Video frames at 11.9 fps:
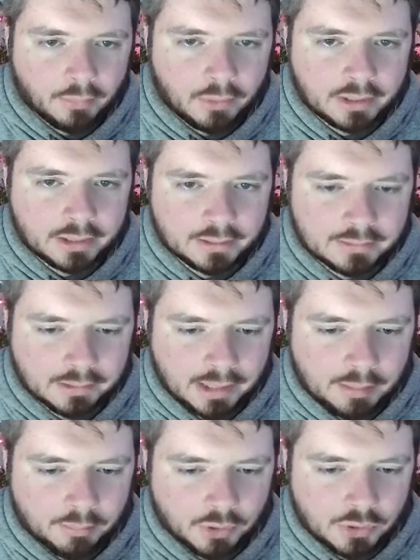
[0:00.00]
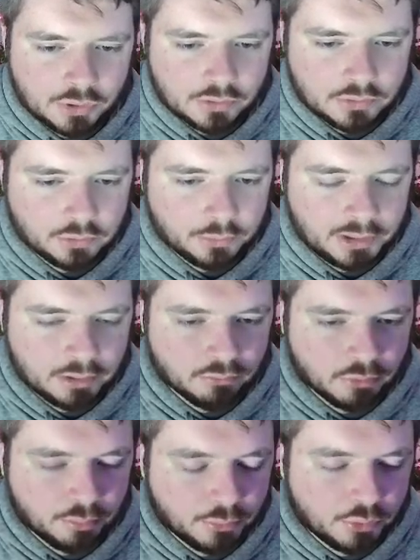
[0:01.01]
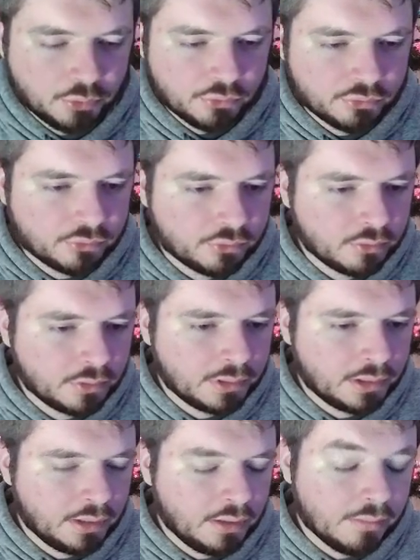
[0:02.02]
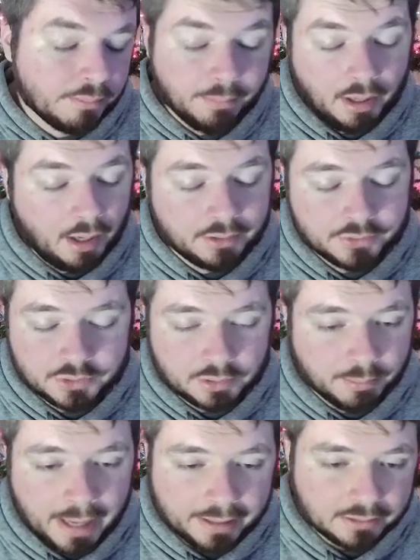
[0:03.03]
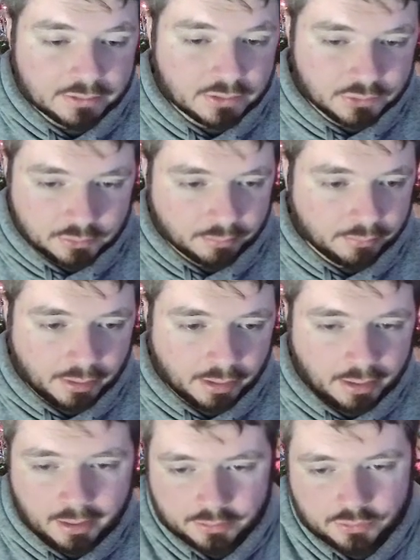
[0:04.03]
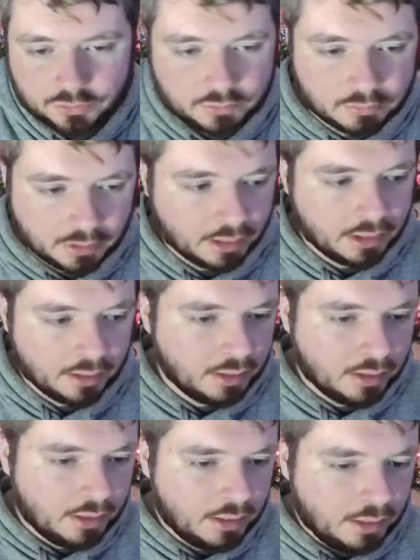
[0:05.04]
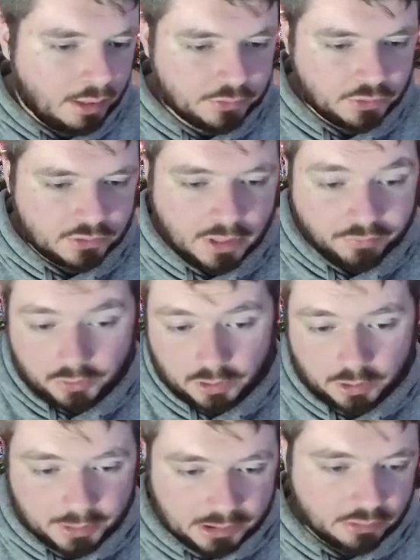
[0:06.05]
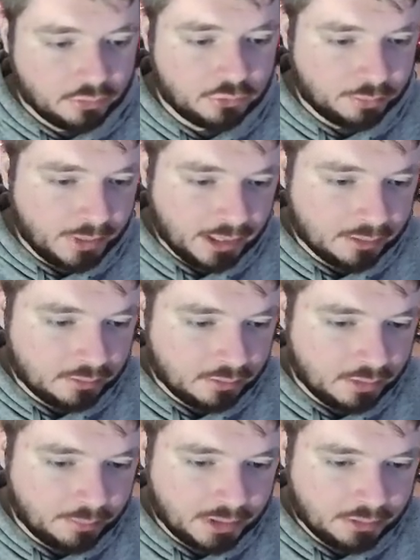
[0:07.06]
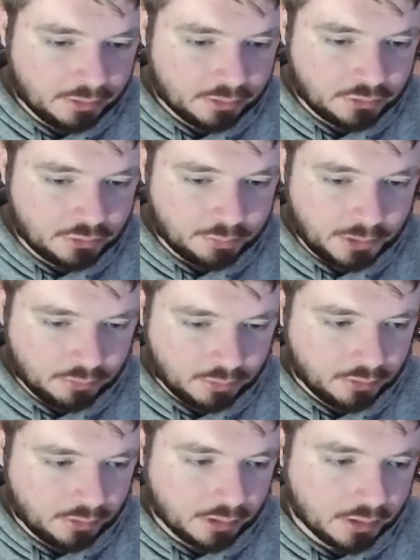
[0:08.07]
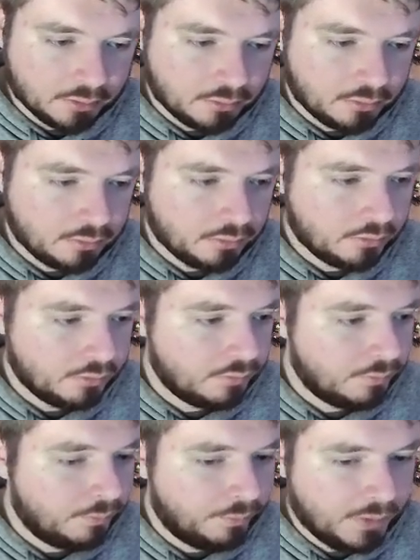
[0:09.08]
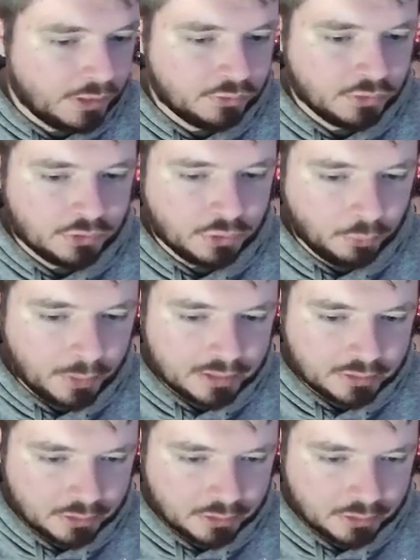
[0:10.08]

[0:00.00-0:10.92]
to get to that merchant so we can remove, honestly, magnetism. It's just never going to be used, man. I mean, let's just be real here. It's just a waste of